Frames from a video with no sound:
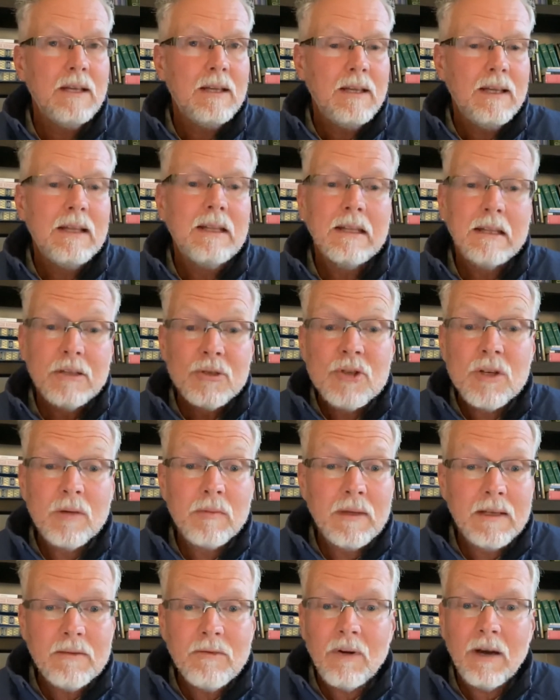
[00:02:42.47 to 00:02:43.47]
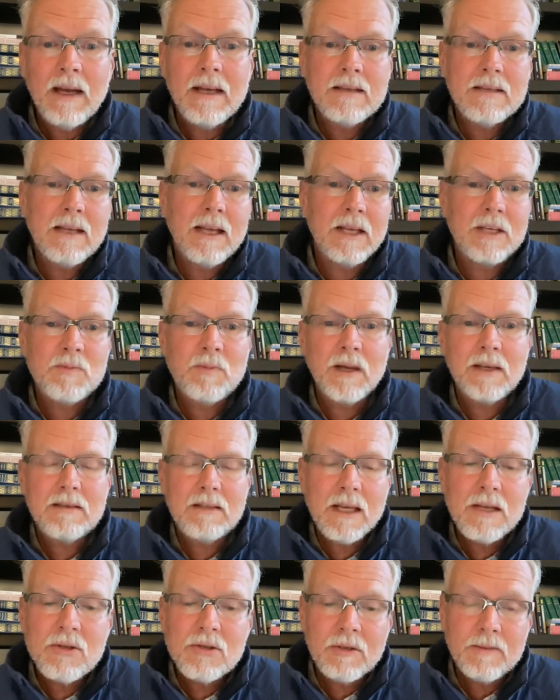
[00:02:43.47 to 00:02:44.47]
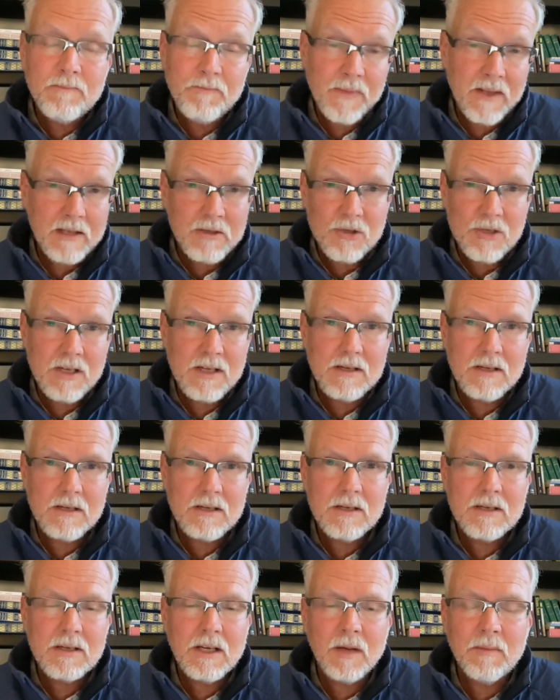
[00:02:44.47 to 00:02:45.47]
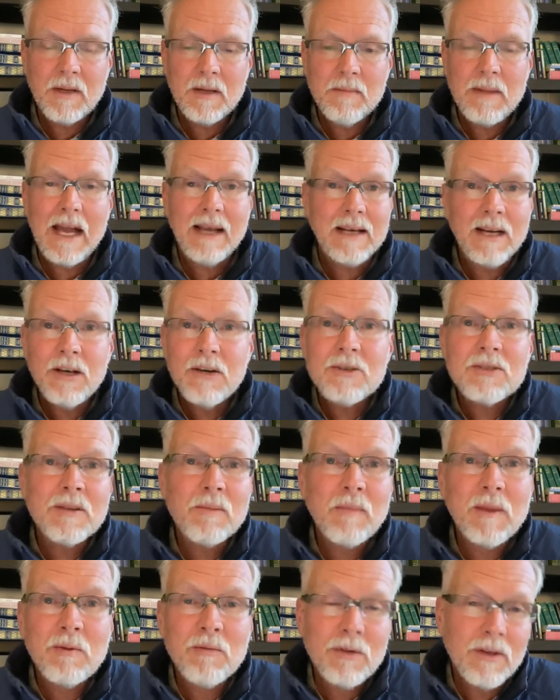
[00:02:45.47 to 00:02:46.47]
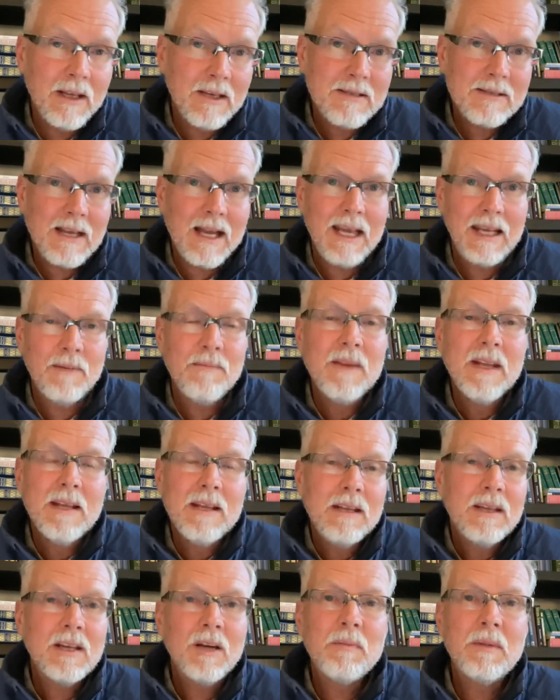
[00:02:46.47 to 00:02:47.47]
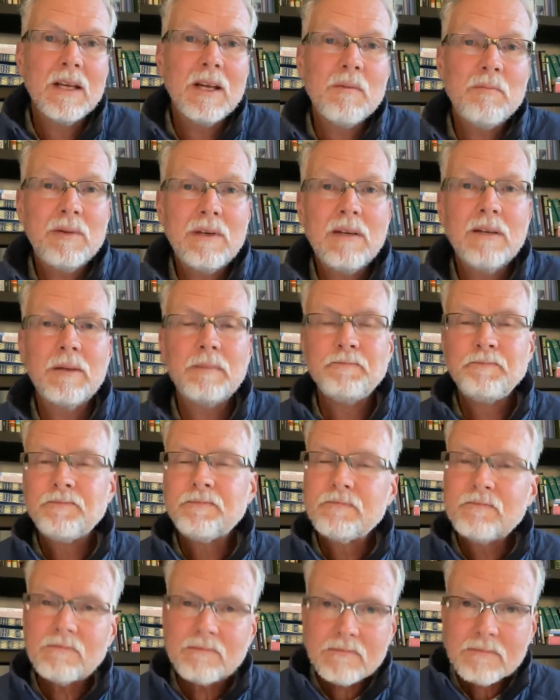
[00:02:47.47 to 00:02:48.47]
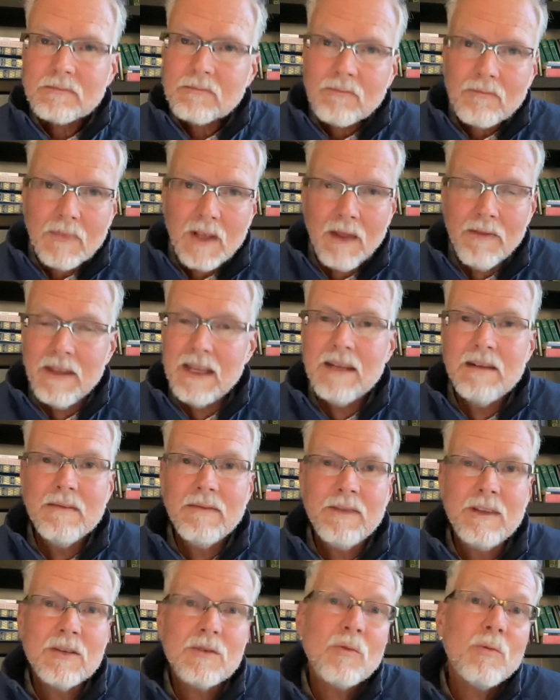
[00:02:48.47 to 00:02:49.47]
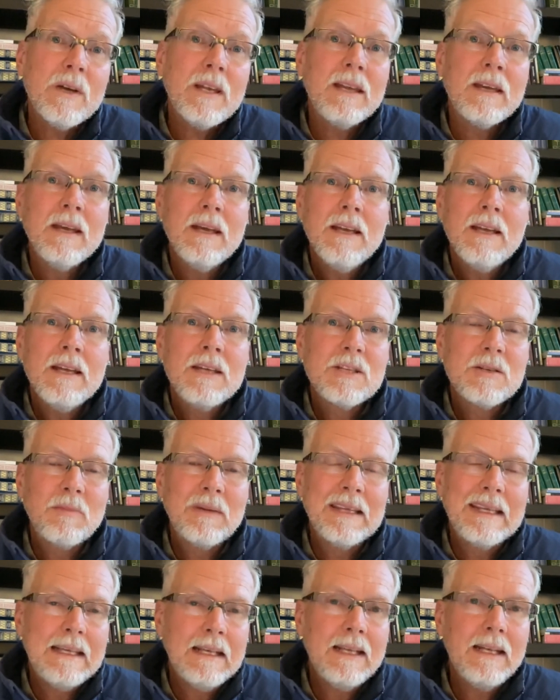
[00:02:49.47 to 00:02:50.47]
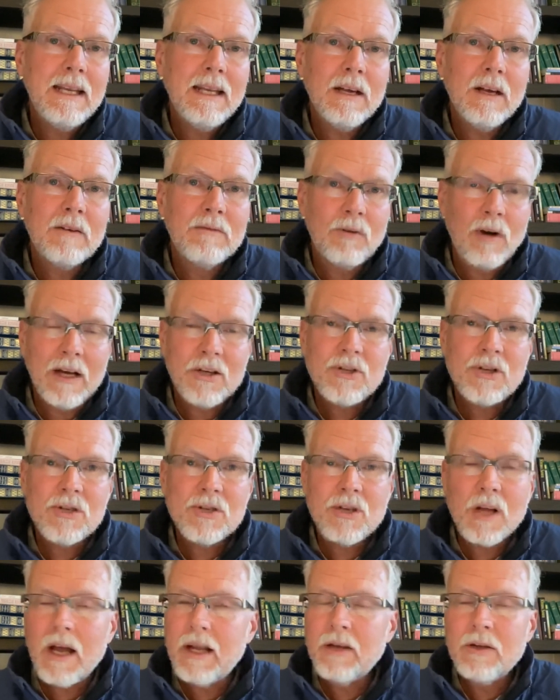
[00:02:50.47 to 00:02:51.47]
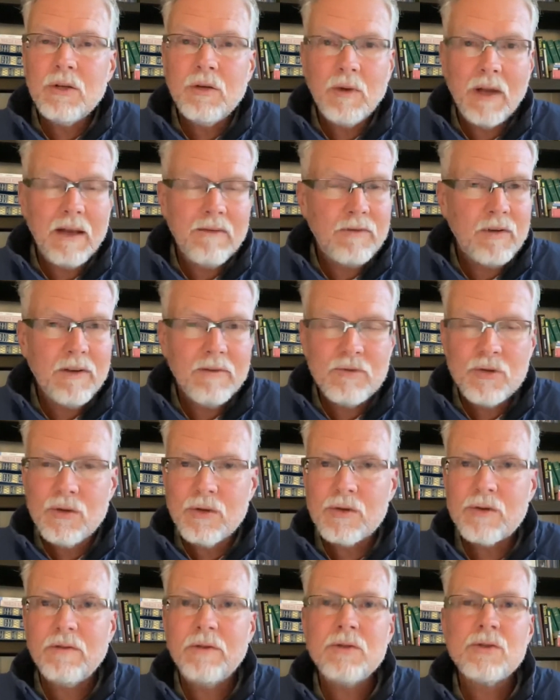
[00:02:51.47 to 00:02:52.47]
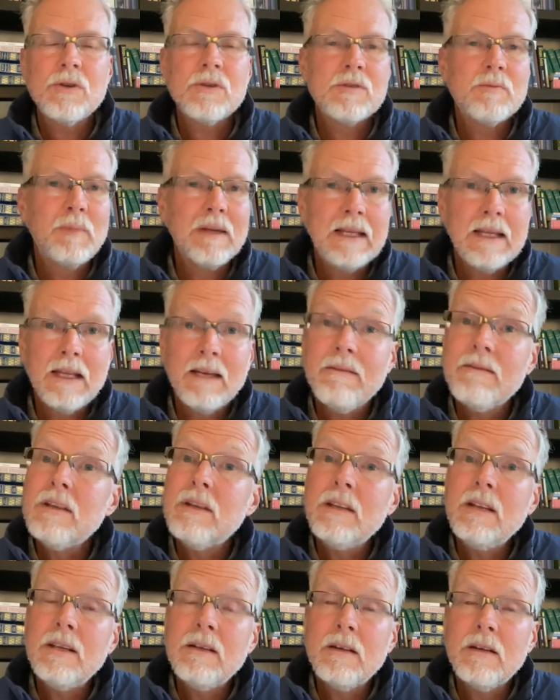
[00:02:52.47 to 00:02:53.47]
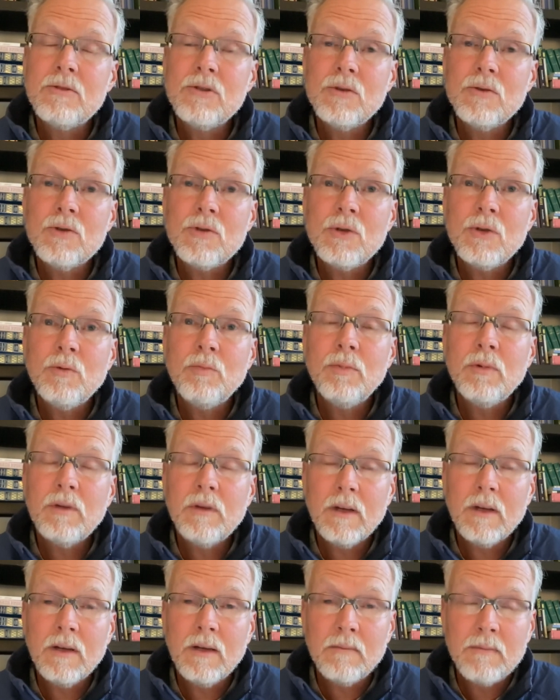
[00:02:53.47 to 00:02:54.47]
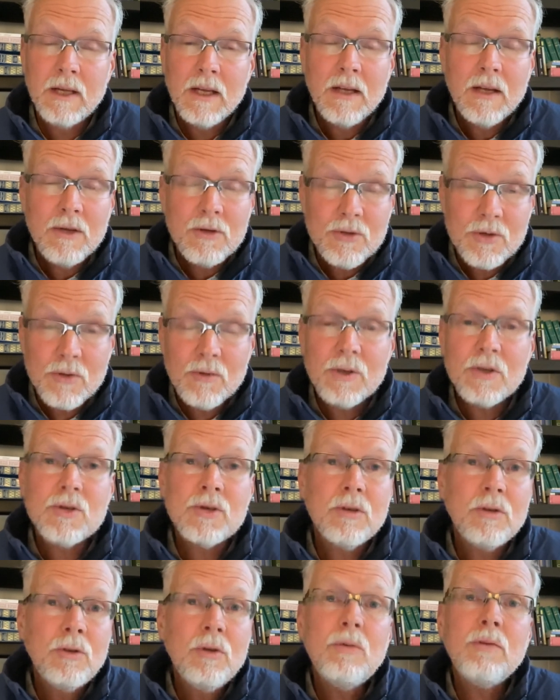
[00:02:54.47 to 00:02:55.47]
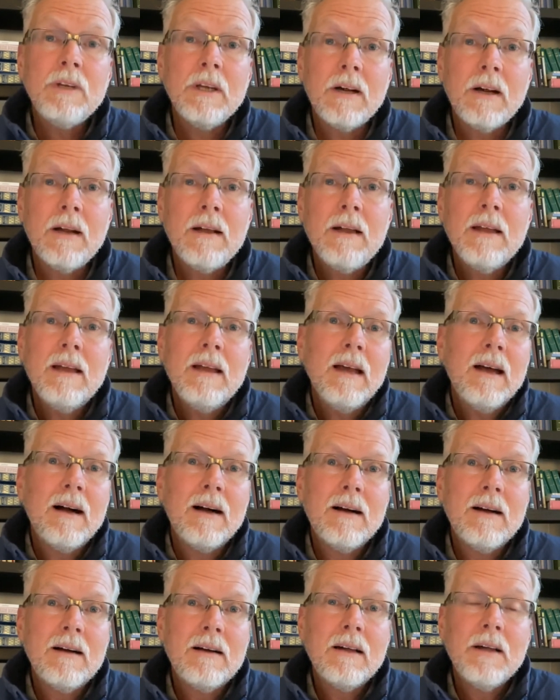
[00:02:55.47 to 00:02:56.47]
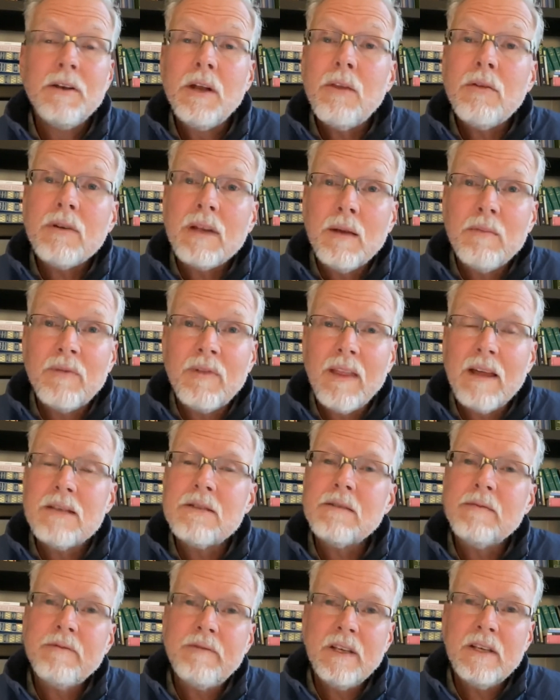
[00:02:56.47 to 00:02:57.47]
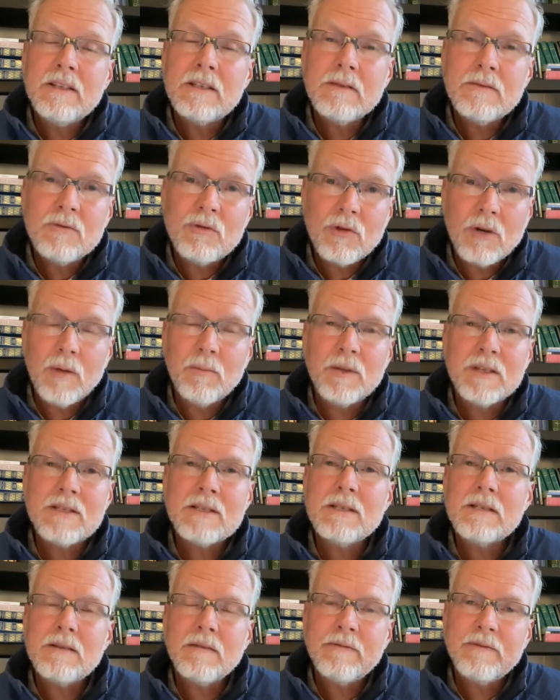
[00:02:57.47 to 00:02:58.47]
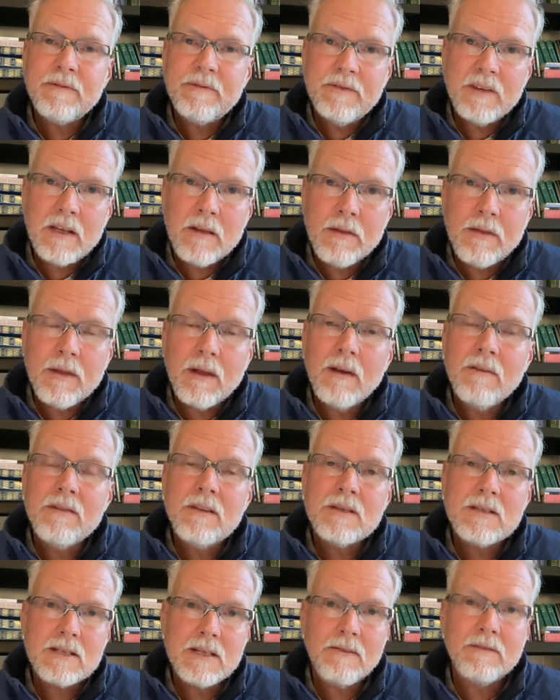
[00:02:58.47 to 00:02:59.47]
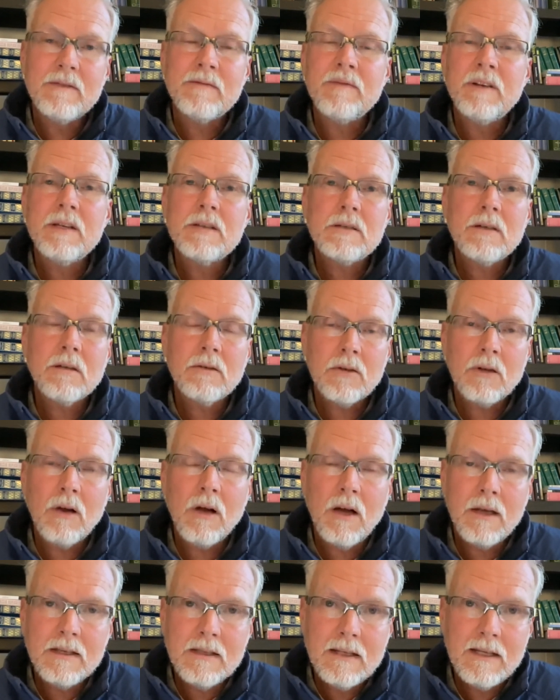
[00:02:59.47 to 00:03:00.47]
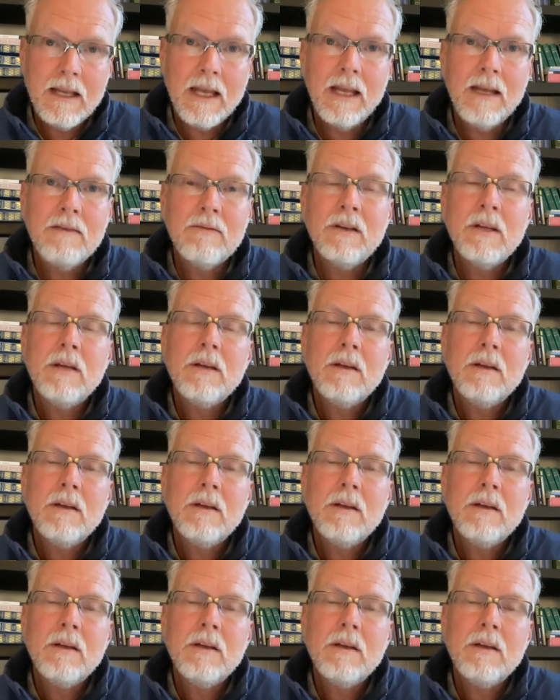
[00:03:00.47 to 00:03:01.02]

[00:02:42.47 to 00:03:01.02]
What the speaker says: in legitimate, right, expectation that Jesus is coming back. Now, here's something really exciting coming up here. The end of this week is the beginning of Rosh Hashanah. If you have Jewish traditions, it's the beginning of the Jewish New Year. Another name for that is the Feast of Trumpets. It's the fifth of the seven feasts that God gave